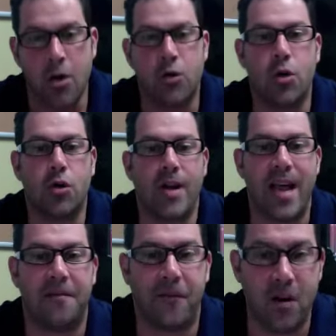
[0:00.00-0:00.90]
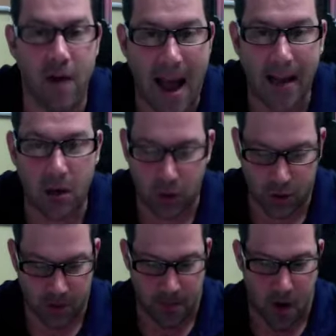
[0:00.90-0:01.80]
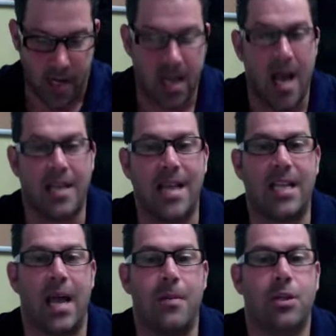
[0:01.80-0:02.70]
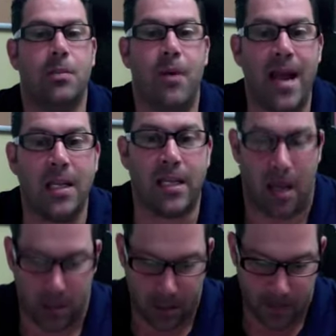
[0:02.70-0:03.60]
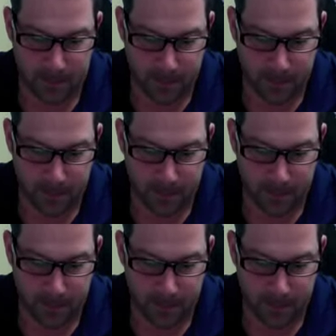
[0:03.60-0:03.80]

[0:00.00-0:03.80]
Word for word: to create free radicals in the body that damage the brain cells,